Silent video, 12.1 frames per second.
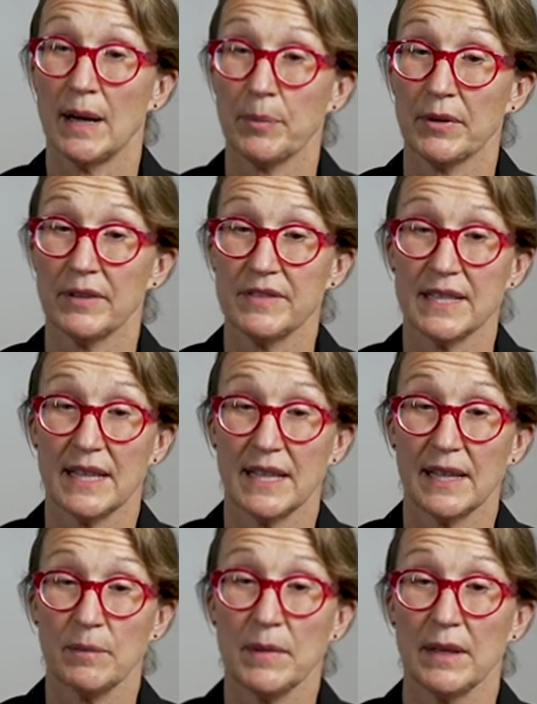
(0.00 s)
operative
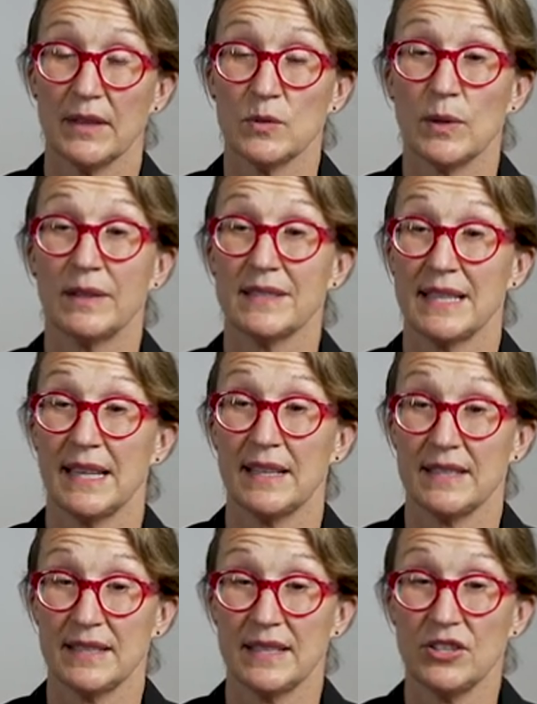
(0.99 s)
time as well as
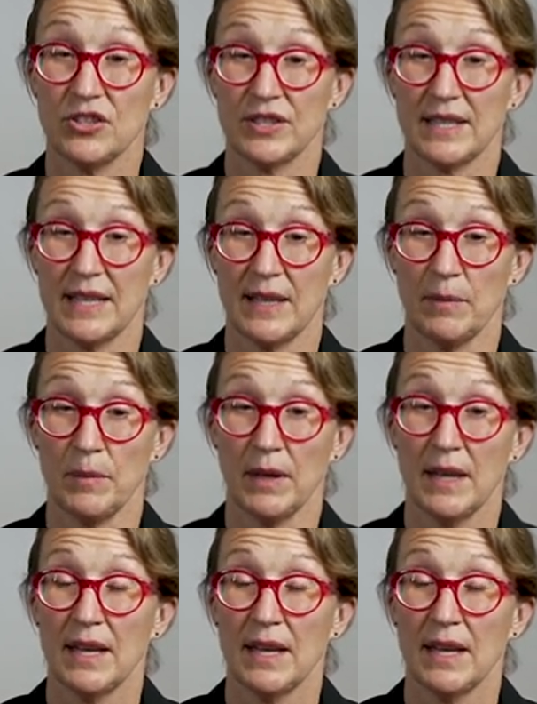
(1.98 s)
anesthesia time